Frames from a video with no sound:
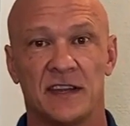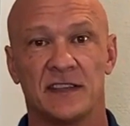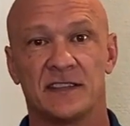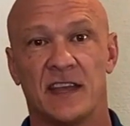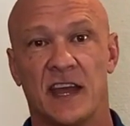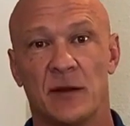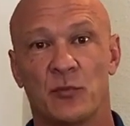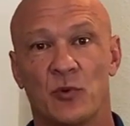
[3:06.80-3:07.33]

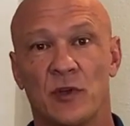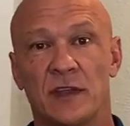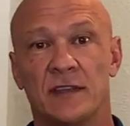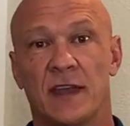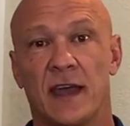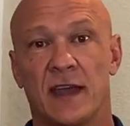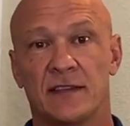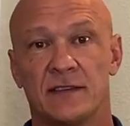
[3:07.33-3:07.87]
aside
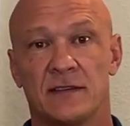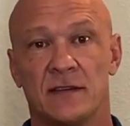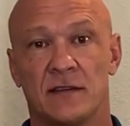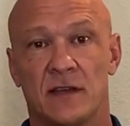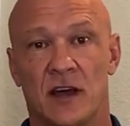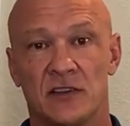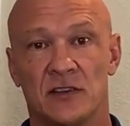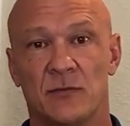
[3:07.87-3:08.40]
pre-tax
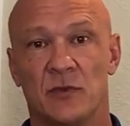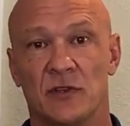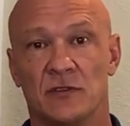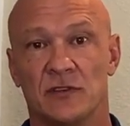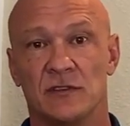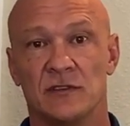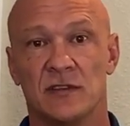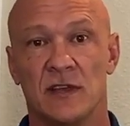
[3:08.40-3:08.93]

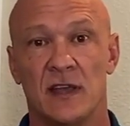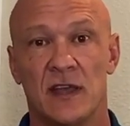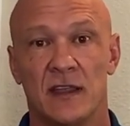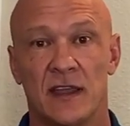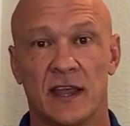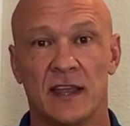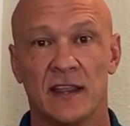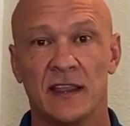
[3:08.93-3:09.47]
contributions
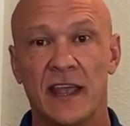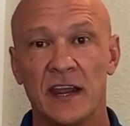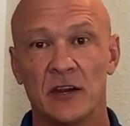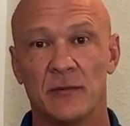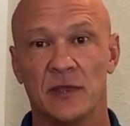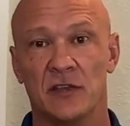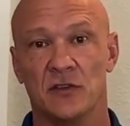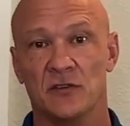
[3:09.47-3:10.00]
that can later
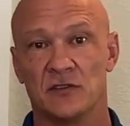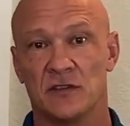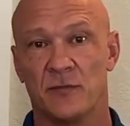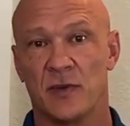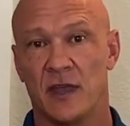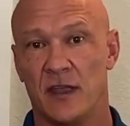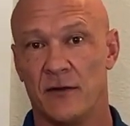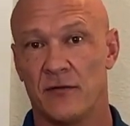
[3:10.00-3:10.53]
be used to
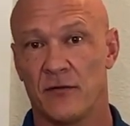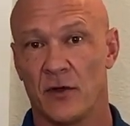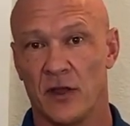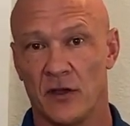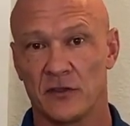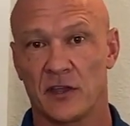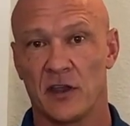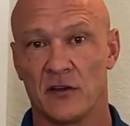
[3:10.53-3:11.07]
pay for
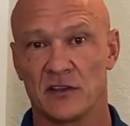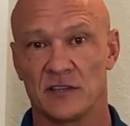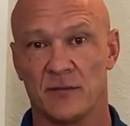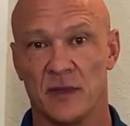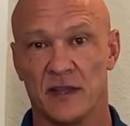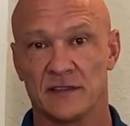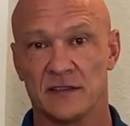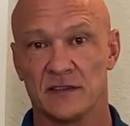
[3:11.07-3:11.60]
healthcare
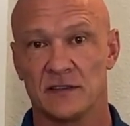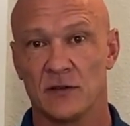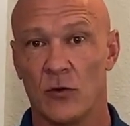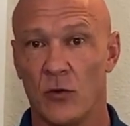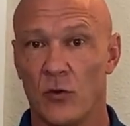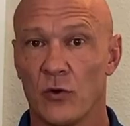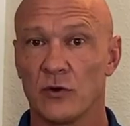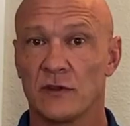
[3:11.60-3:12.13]
expenses
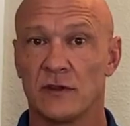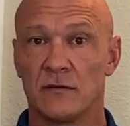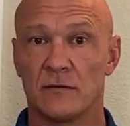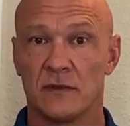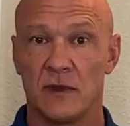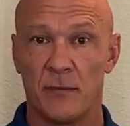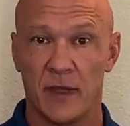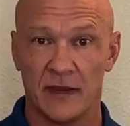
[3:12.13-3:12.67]
or
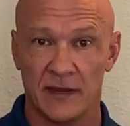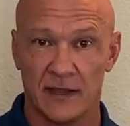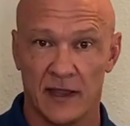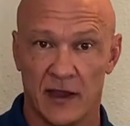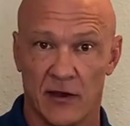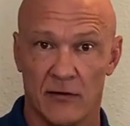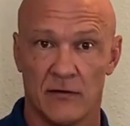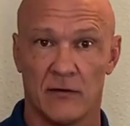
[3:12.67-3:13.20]
dependent
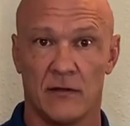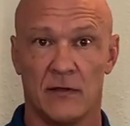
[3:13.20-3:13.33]
care.